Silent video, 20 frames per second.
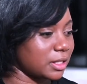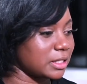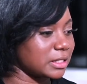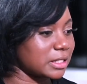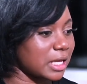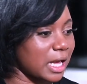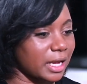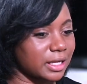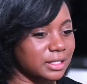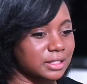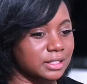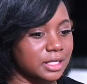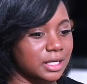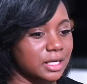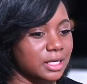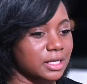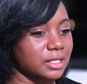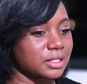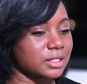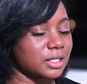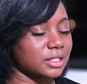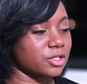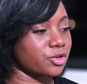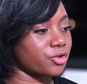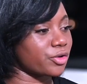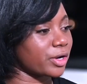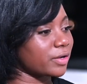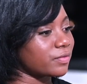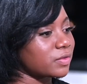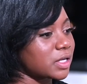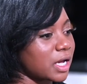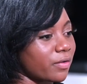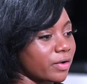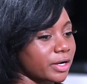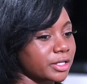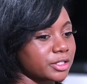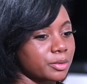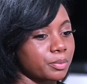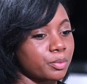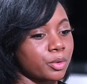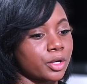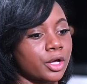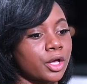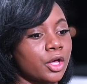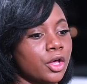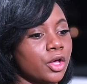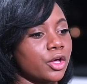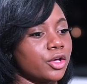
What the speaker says: these ideas as a creative director, but